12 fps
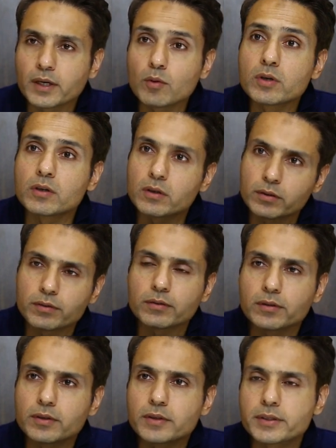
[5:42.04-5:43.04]
I want
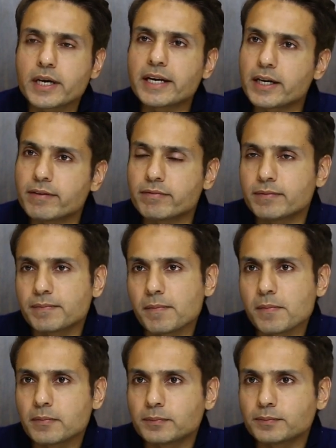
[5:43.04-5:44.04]
to skydive.
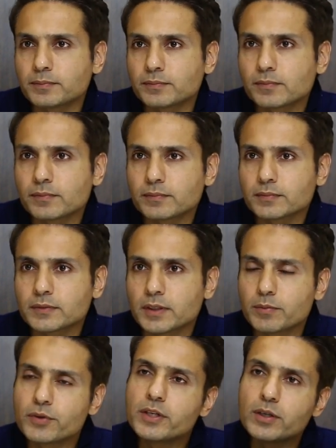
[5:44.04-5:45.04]

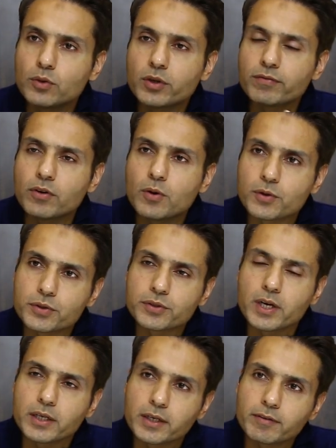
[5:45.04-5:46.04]
I'm really looking forward to
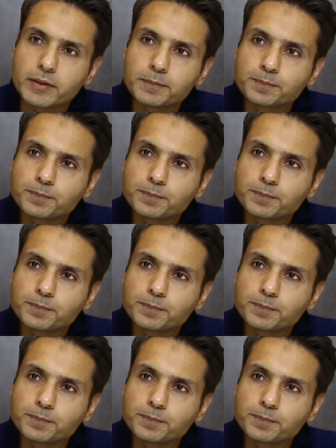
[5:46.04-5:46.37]
skydiving.